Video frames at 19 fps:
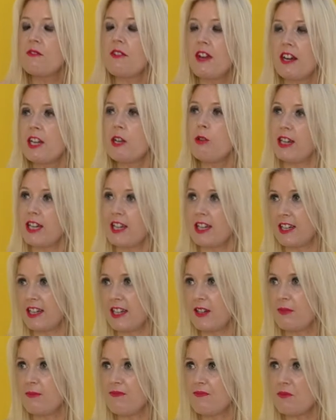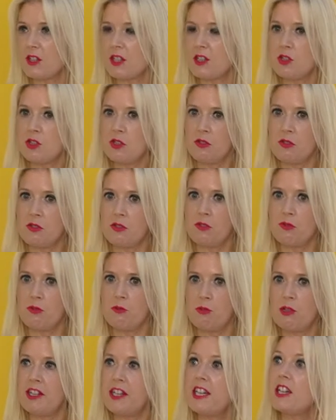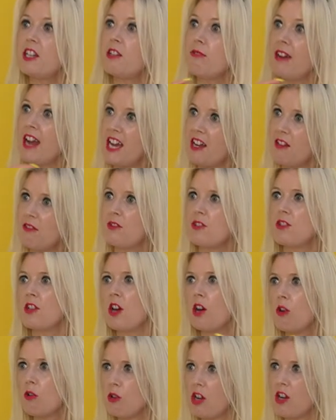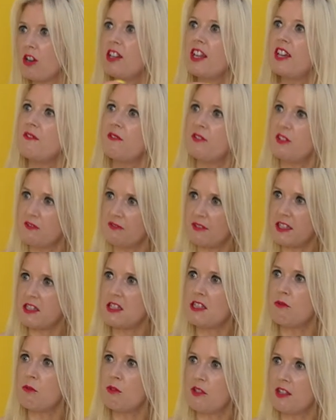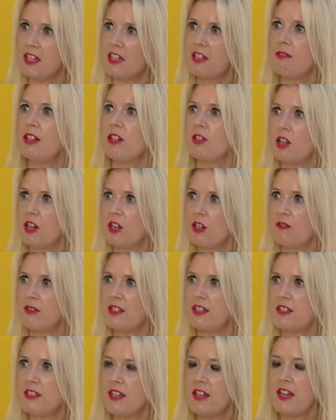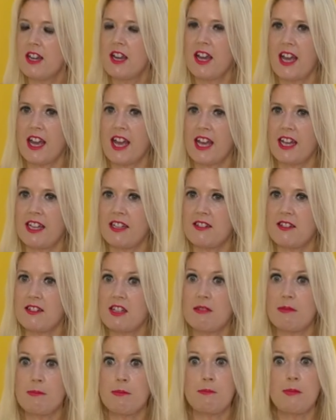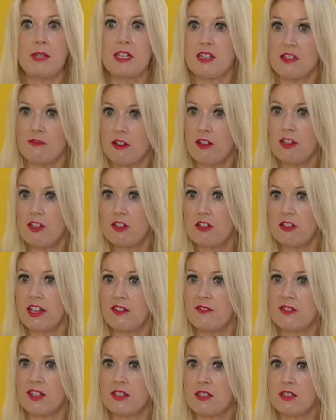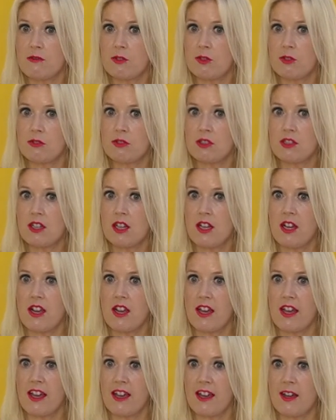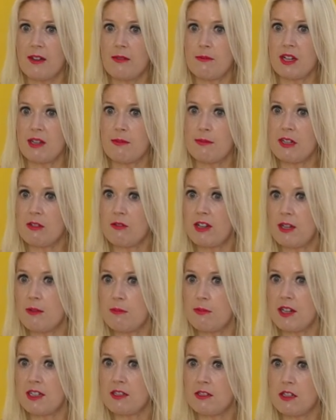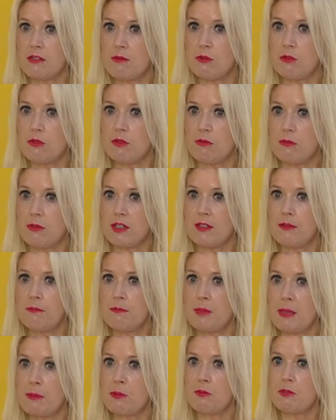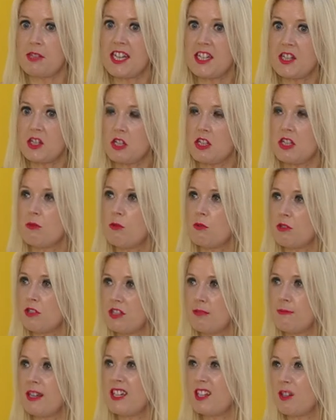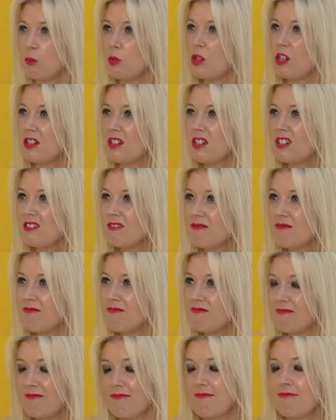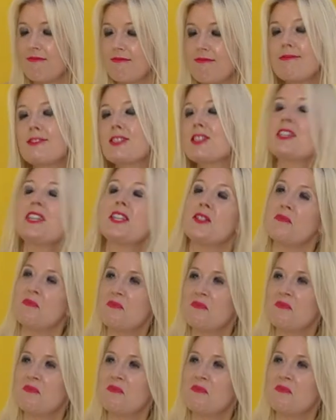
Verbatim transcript: very quickly to working around the whole online film festival thing and around COVID. And there have been some very good online festivals. Um, and I've been quite impressed overall with people's energy toward it to make it work. So, yeah.